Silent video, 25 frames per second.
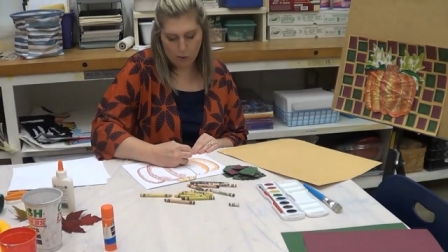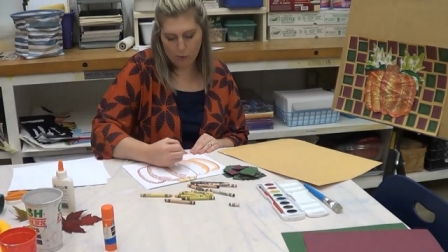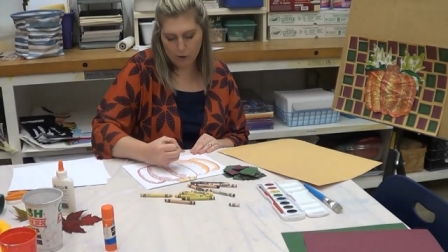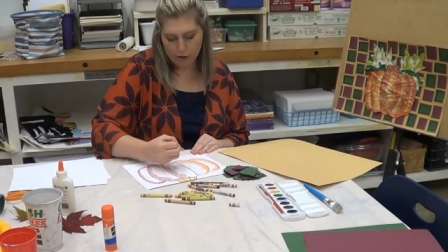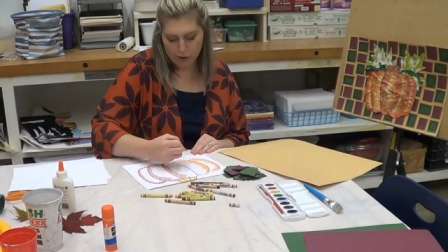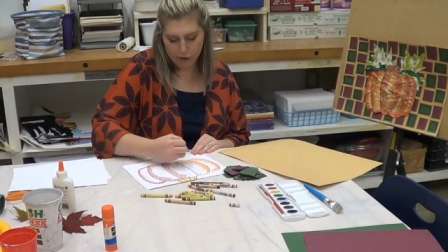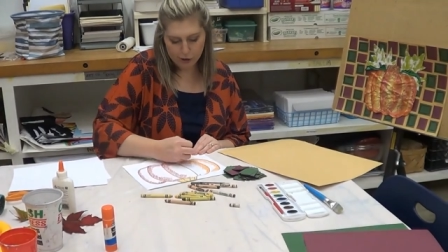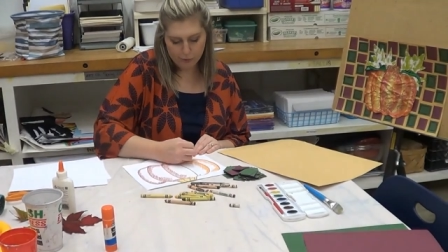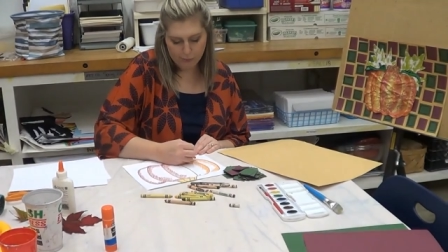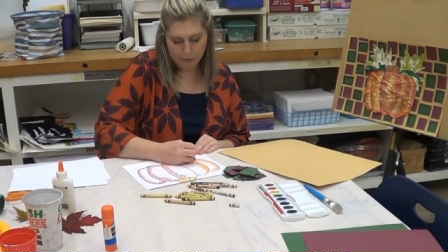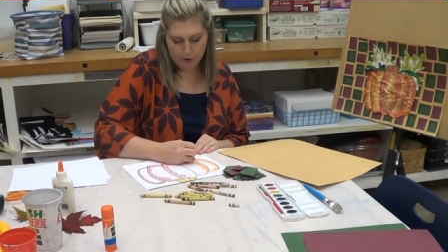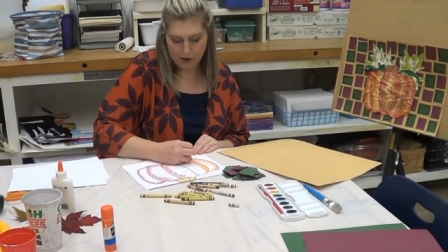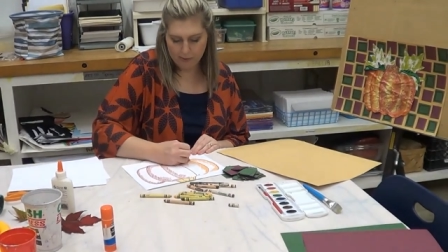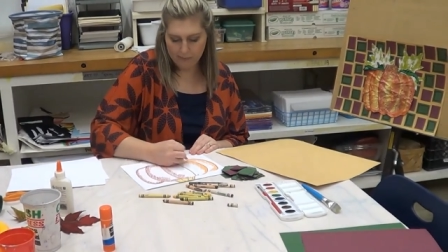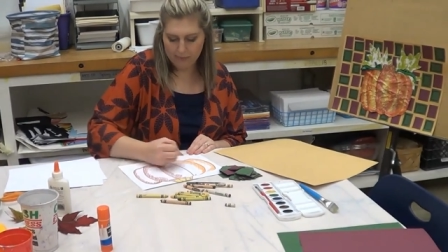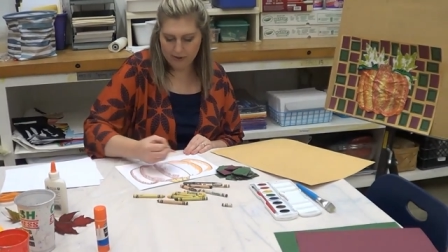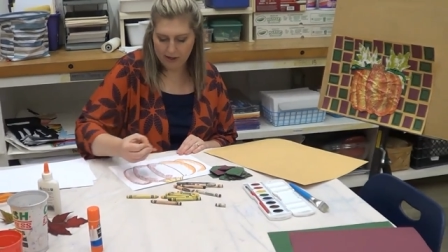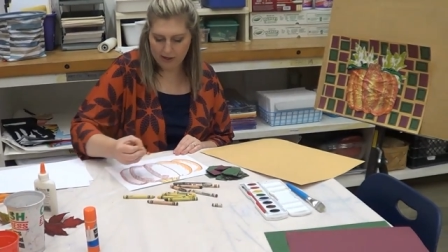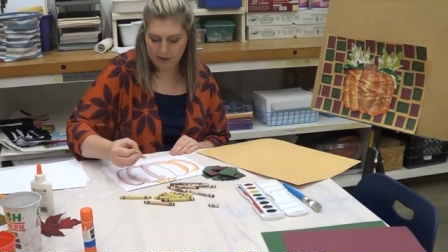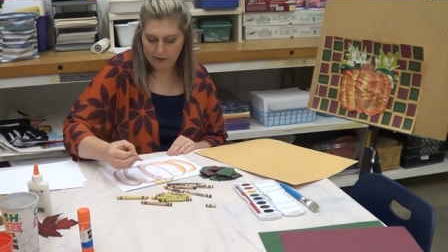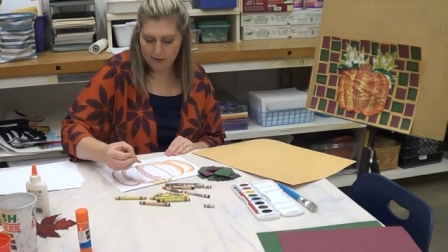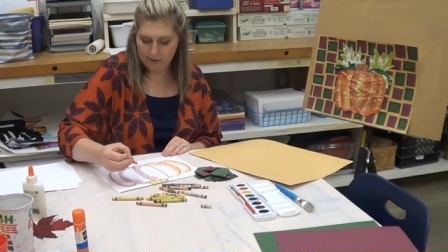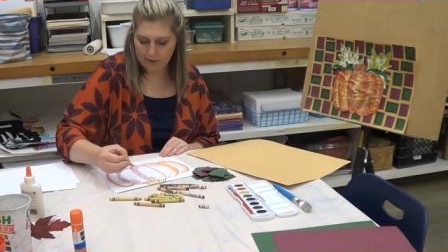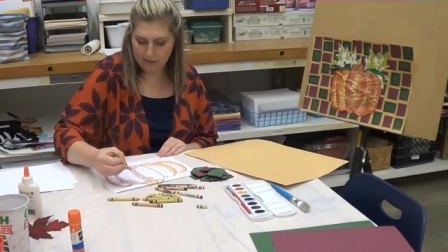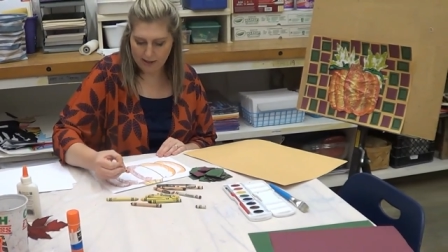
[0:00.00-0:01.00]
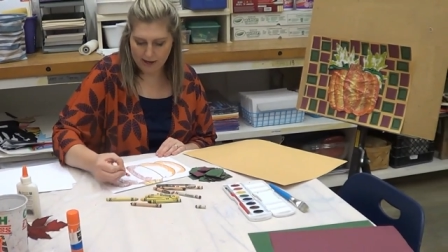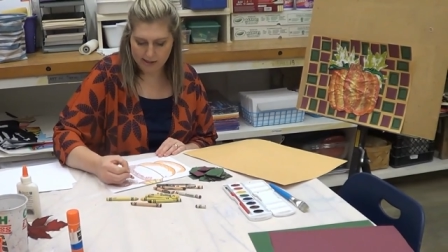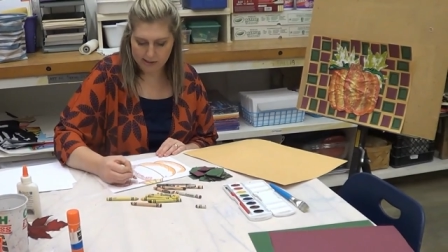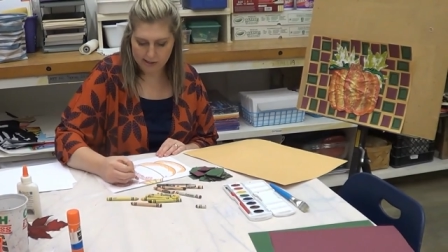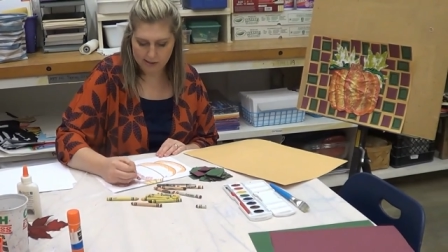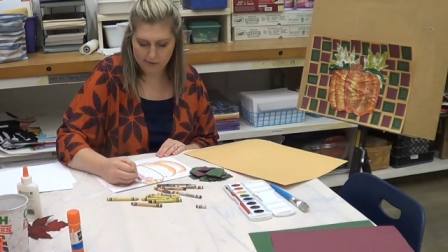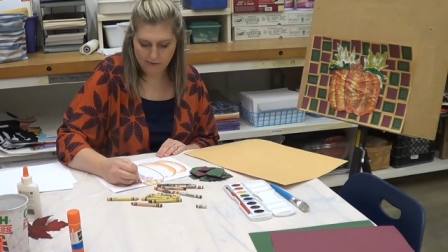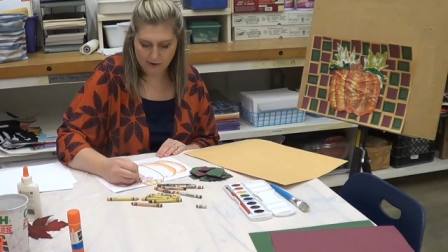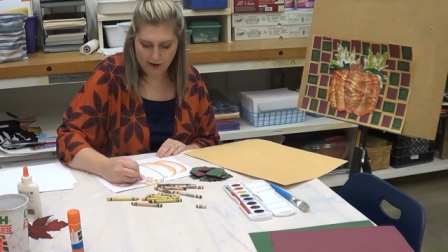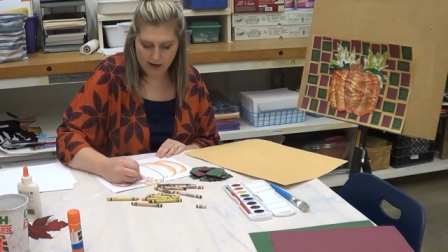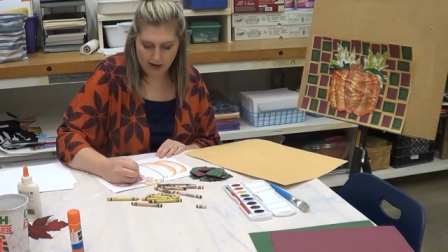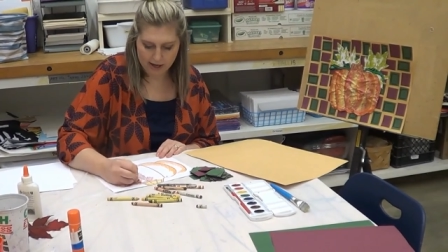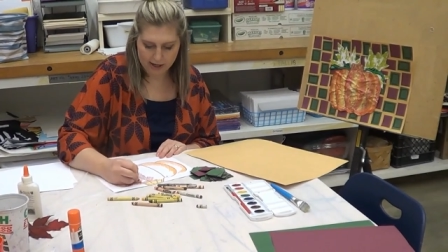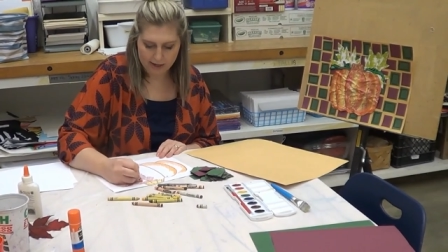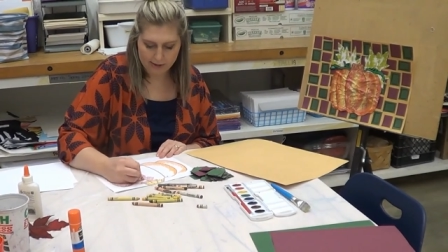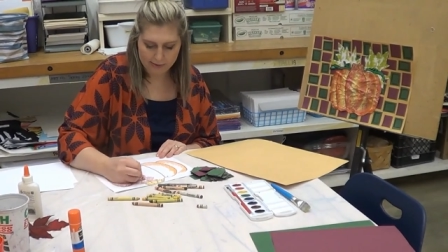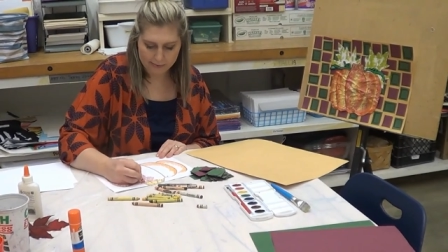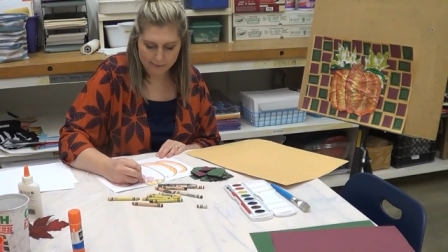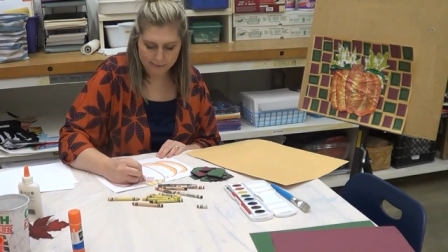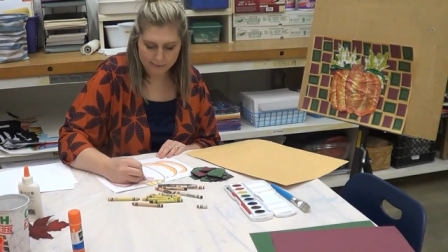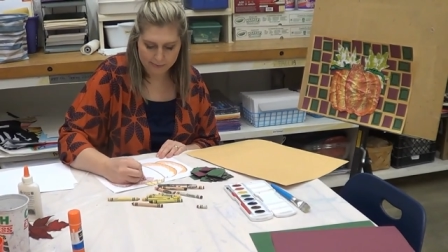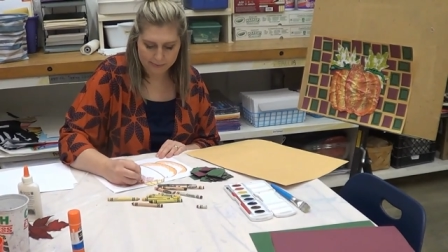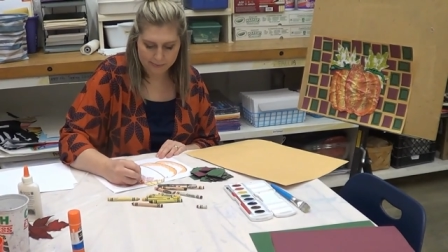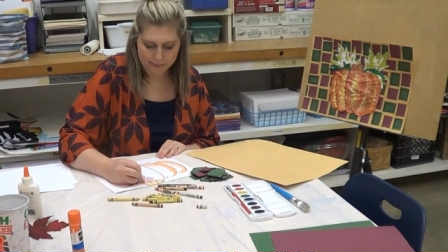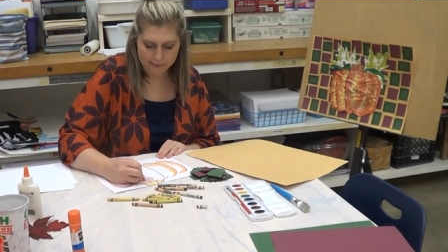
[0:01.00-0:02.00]
orange pumpkin, that's fine.
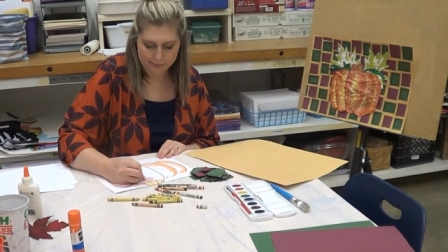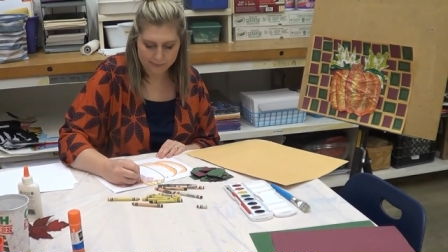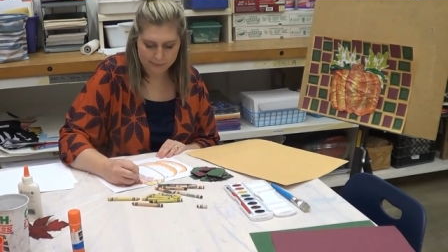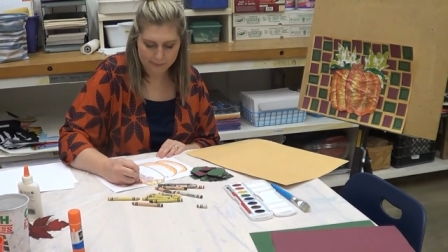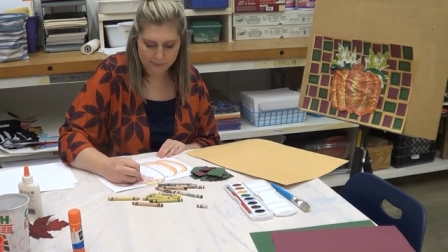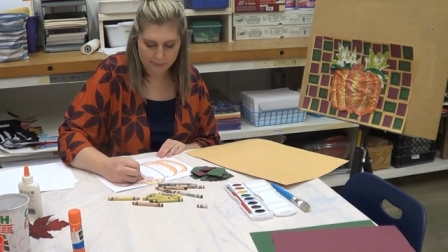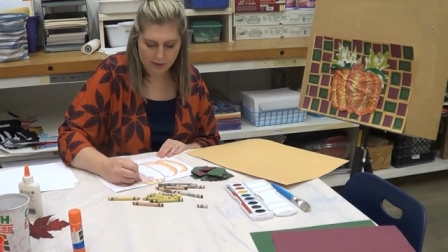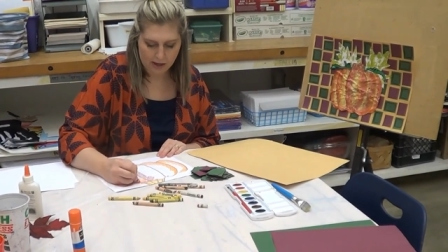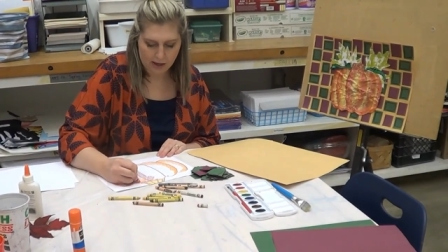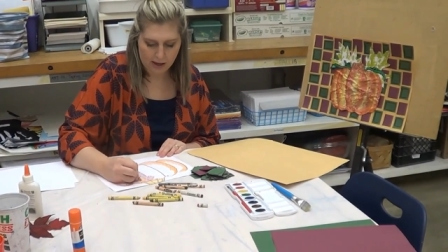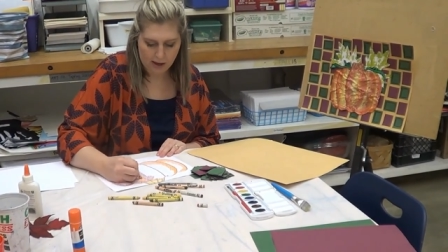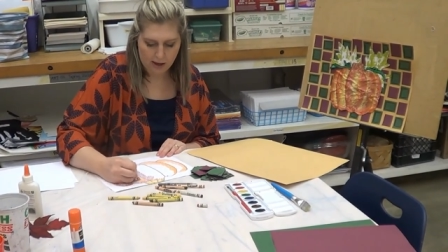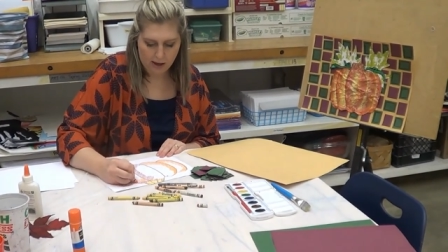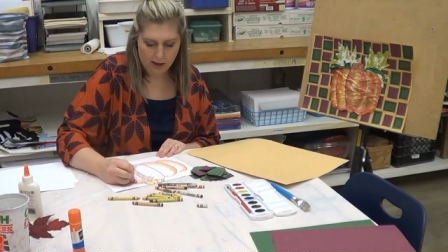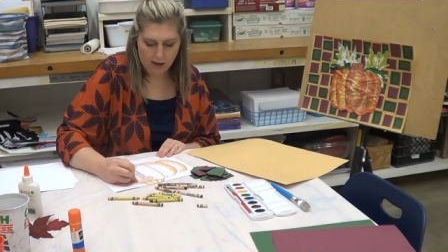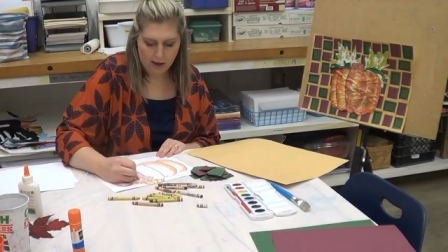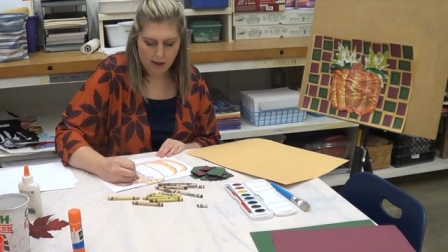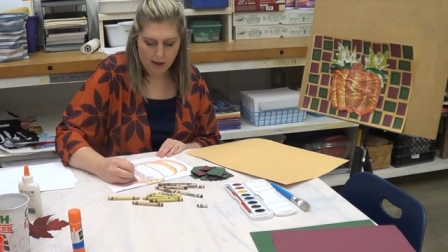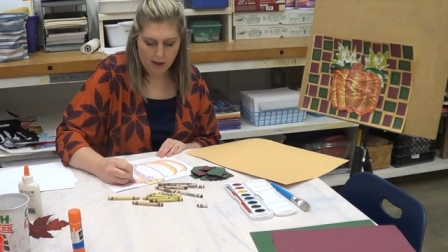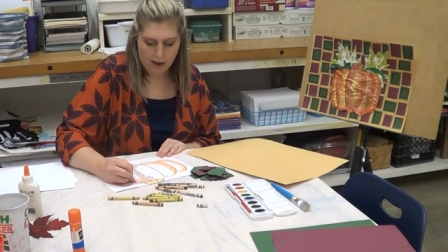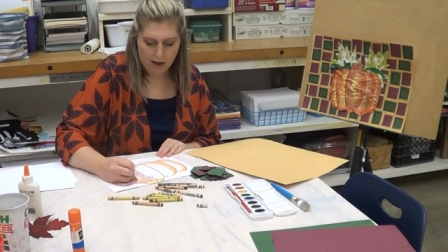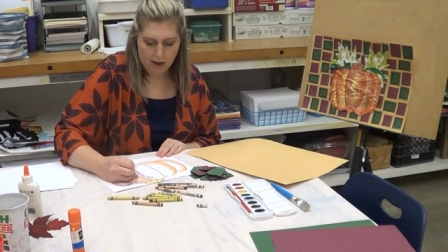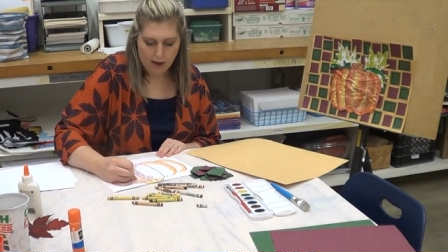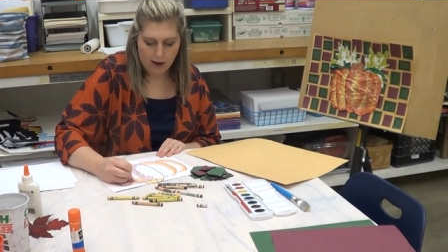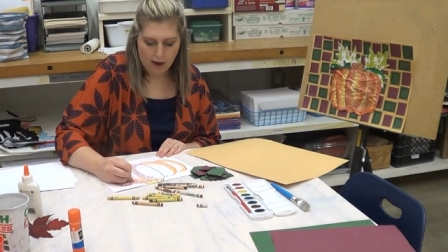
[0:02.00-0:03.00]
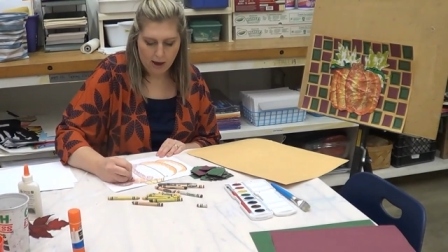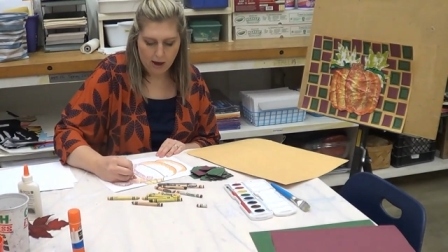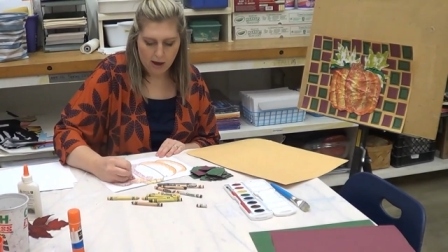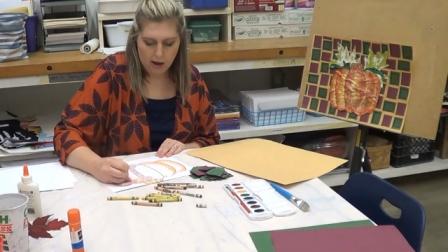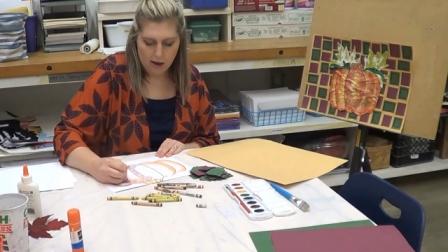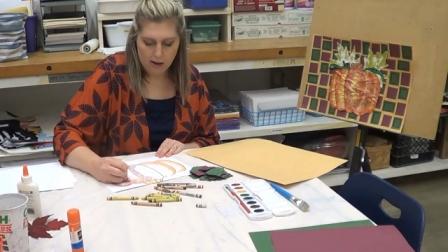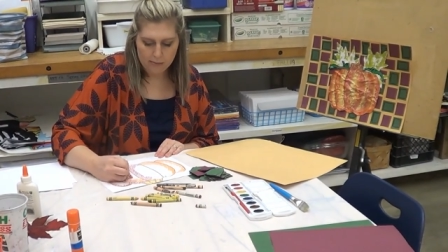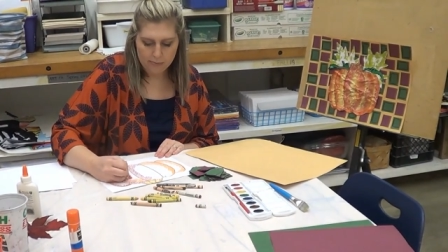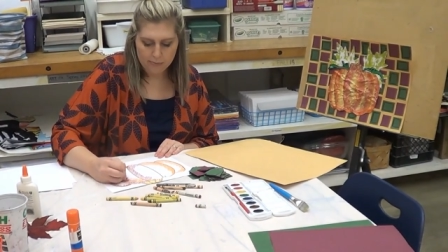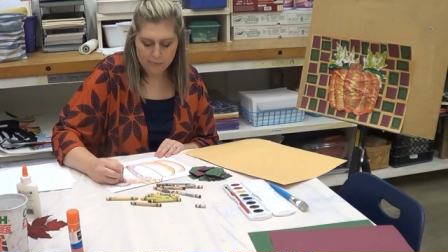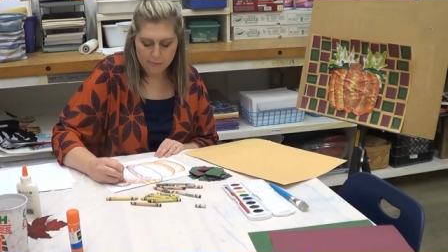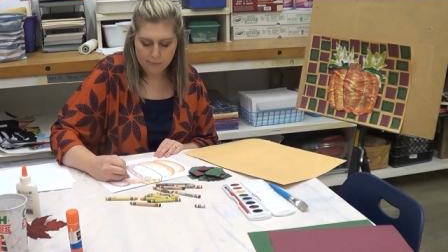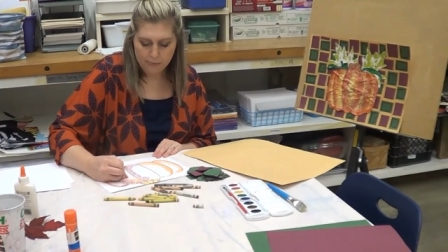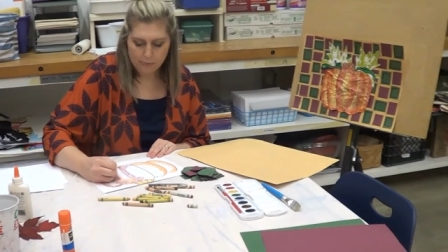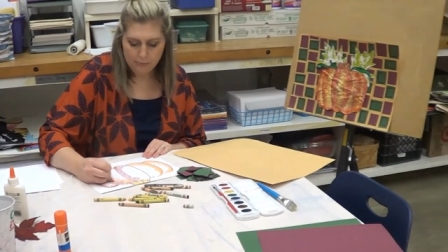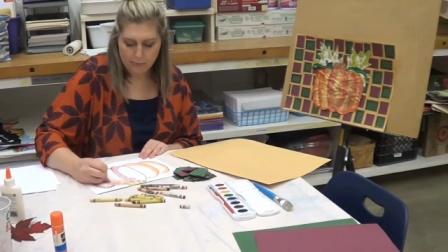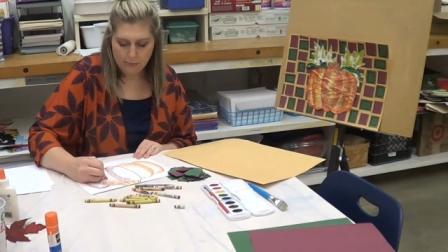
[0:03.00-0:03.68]
Um,